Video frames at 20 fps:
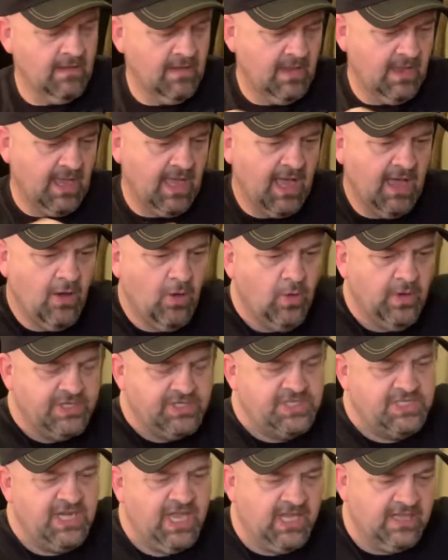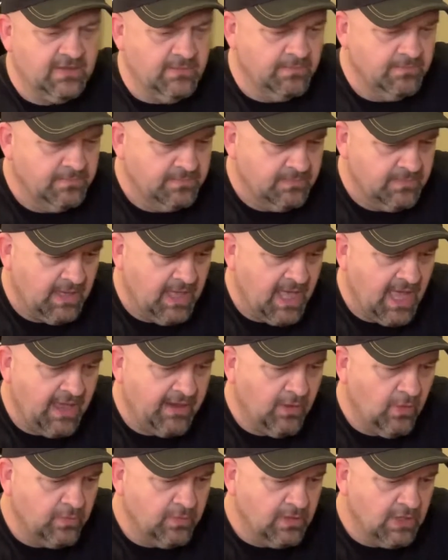I always check them. I
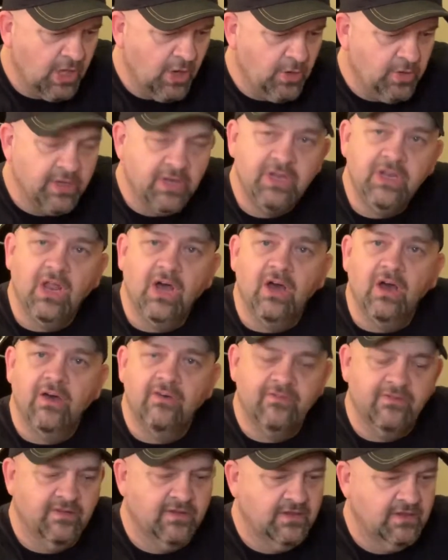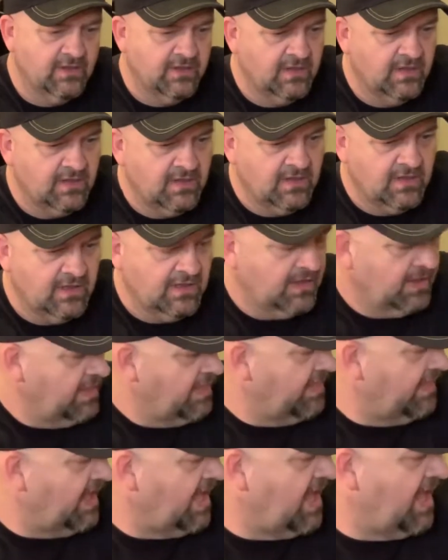don't load enough
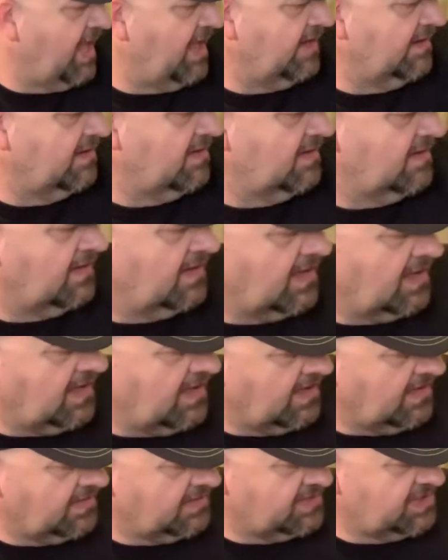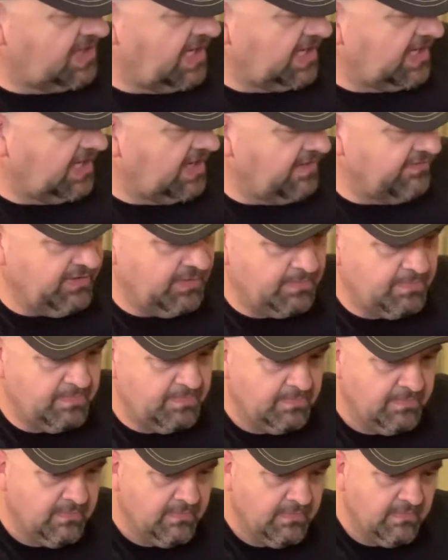that checking
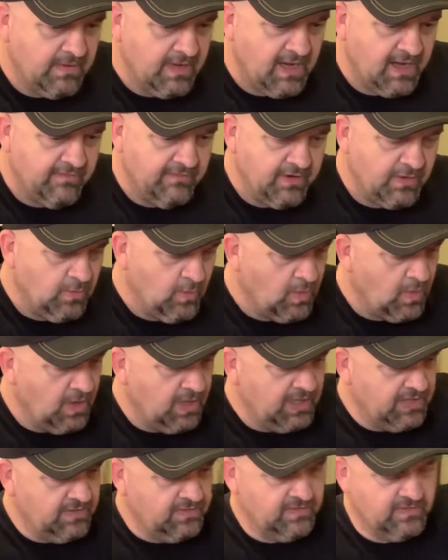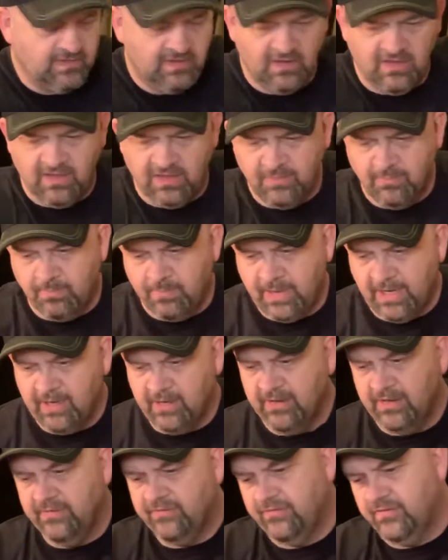every one is
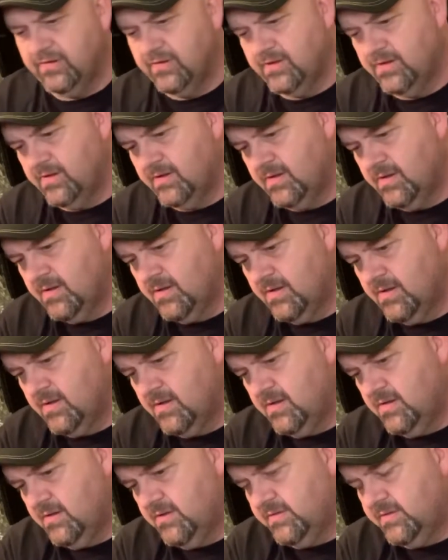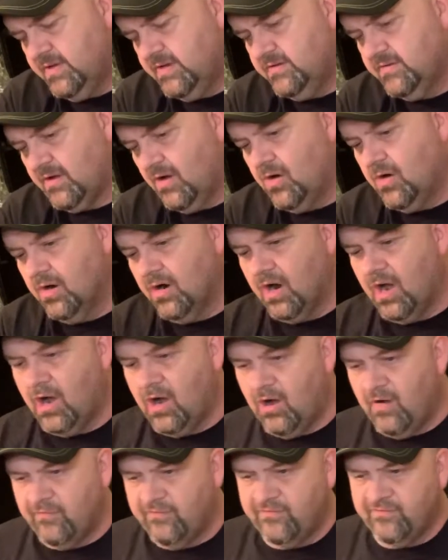imperative. These are
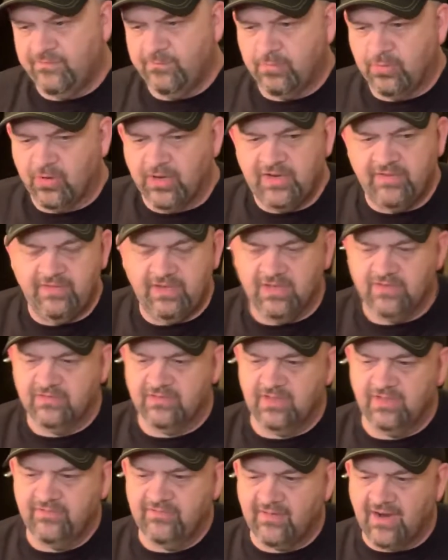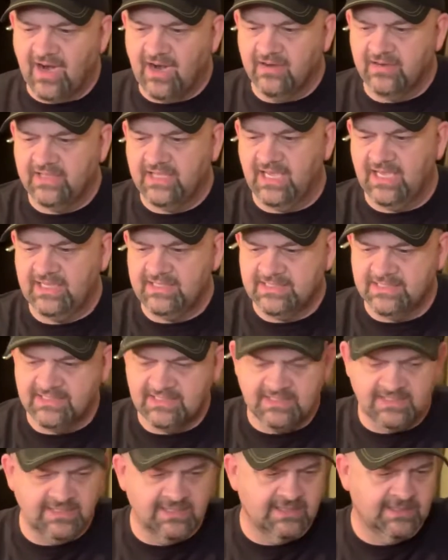all previously fired
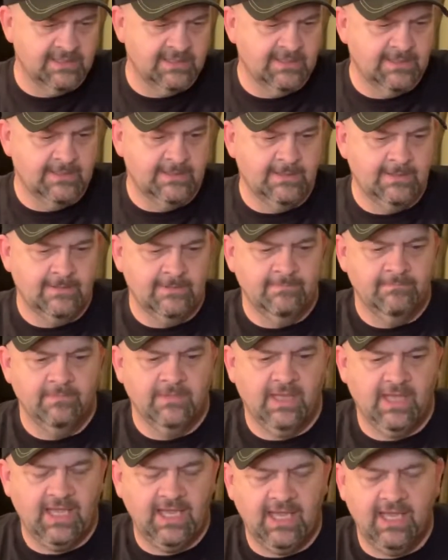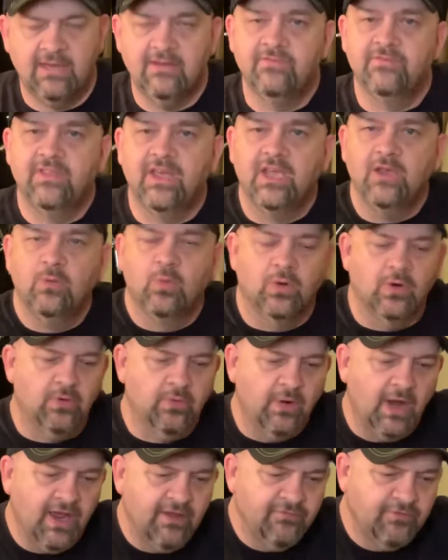cases. And if they were
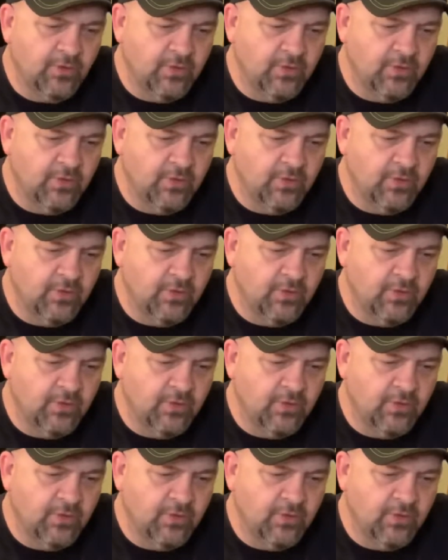rifle